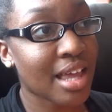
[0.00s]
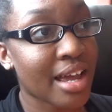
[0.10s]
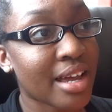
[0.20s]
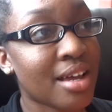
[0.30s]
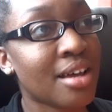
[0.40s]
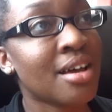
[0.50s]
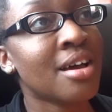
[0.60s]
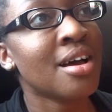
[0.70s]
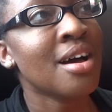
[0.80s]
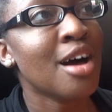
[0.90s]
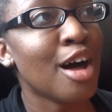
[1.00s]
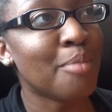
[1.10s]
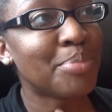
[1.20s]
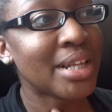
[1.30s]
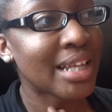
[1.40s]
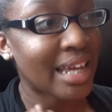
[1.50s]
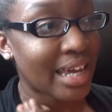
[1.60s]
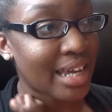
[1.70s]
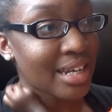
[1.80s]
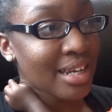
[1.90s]
like a
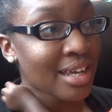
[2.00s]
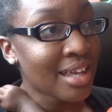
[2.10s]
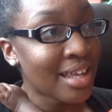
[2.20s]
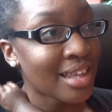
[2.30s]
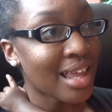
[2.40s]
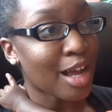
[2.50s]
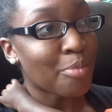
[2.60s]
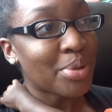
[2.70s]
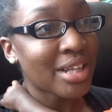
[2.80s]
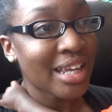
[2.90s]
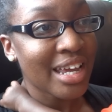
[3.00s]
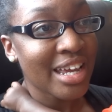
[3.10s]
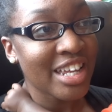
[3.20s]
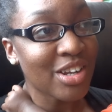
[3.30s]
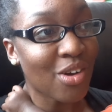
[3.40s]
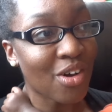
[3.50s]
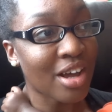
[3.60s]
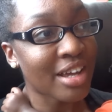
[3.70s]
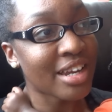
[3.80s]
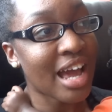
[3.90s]
plan, like a plan
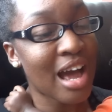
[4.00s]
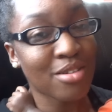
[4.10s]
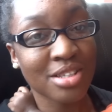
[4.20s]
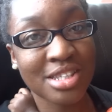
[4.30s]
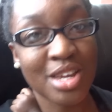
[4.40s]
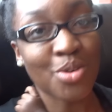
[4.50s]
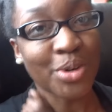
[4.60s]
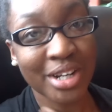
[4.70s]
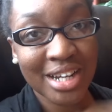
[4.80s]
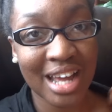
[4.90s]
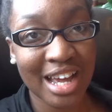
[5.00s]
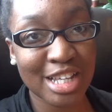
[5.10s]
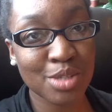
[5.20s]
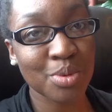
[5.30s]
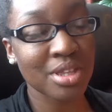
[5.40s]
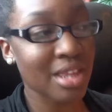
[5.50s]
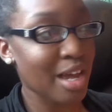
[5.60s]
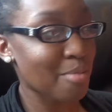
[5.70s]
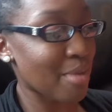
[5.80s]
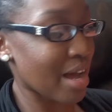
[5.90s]
on how to stay organized with
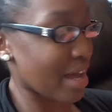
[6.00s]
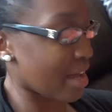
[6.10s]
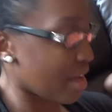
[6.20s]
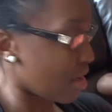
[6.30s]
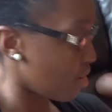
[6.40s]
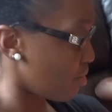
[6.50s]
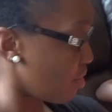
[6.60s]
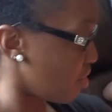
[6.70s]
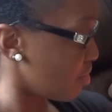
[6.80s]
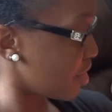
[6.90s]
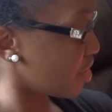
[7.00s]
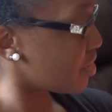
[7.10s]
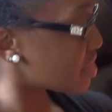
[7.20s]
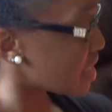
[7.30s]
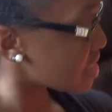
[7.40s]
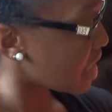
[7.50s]
like my, whoa, where you going, Sky